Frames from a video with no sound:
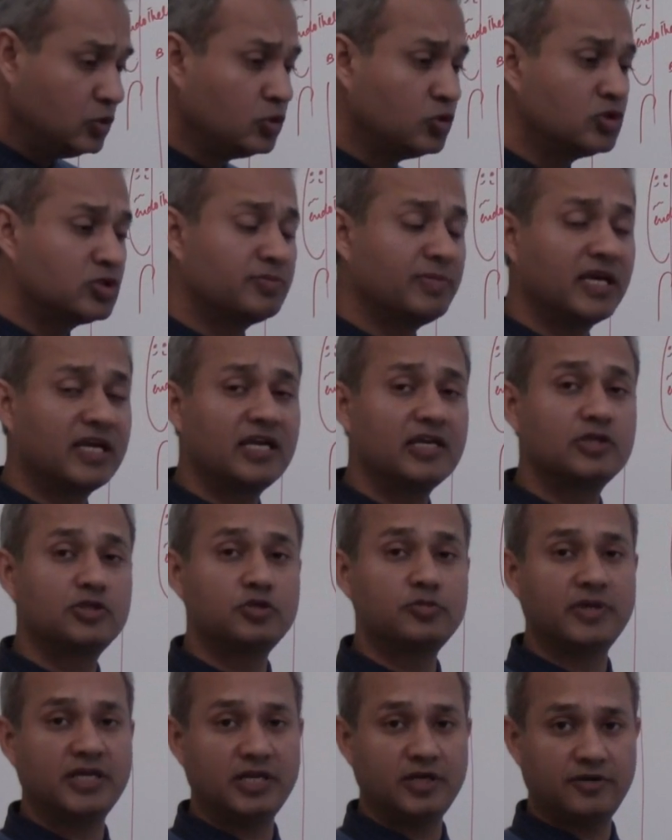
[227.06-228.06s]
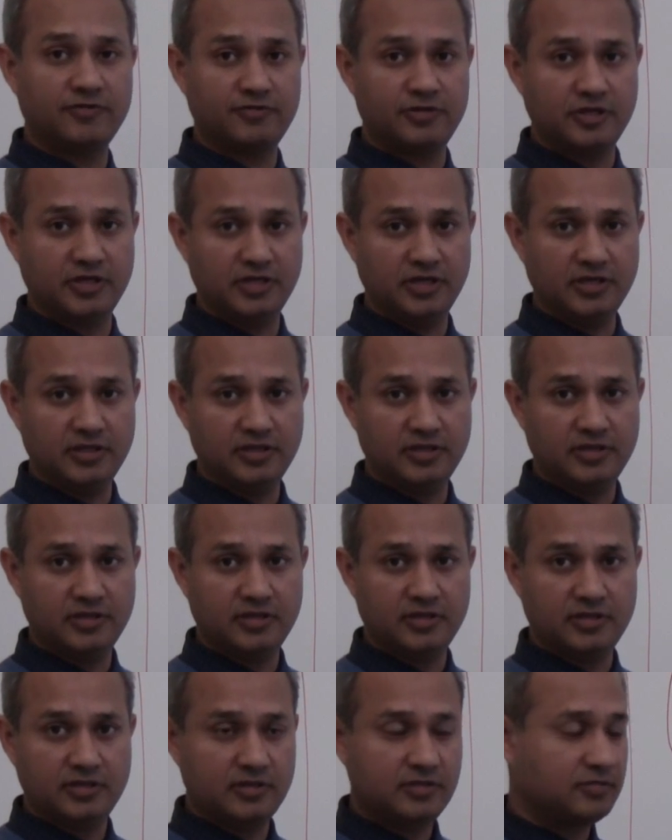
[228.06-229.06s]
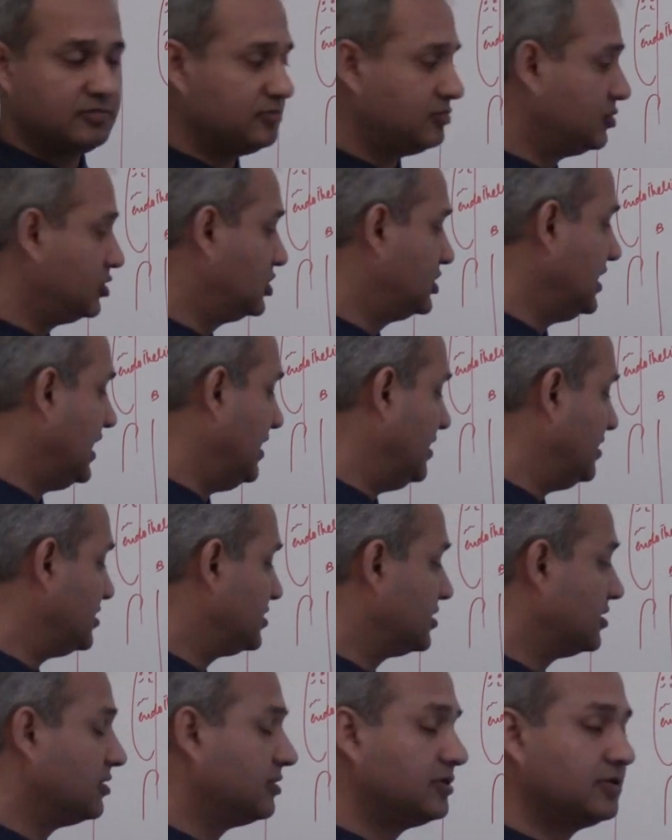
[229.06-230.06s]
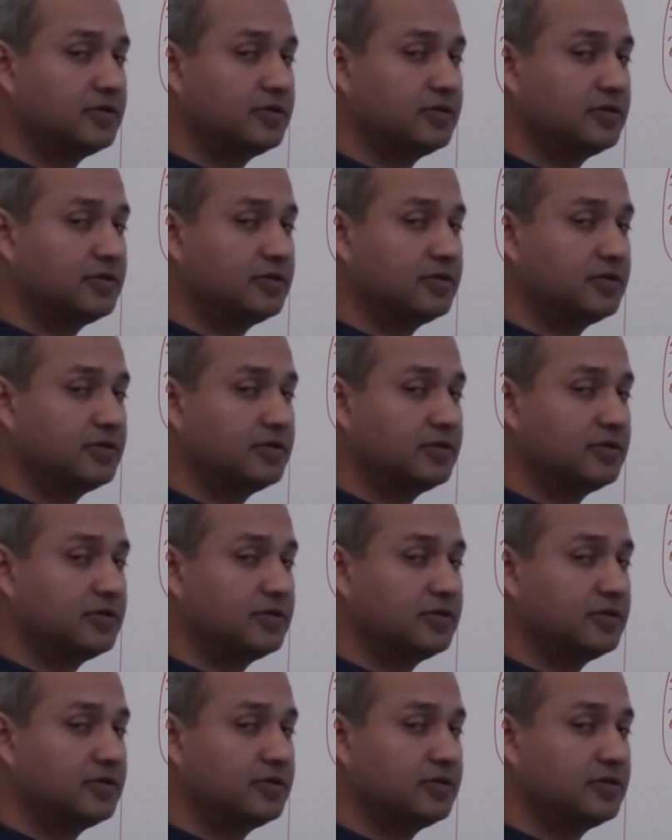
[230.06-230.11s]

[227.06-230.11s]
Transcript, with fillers: who's making too many of the cells,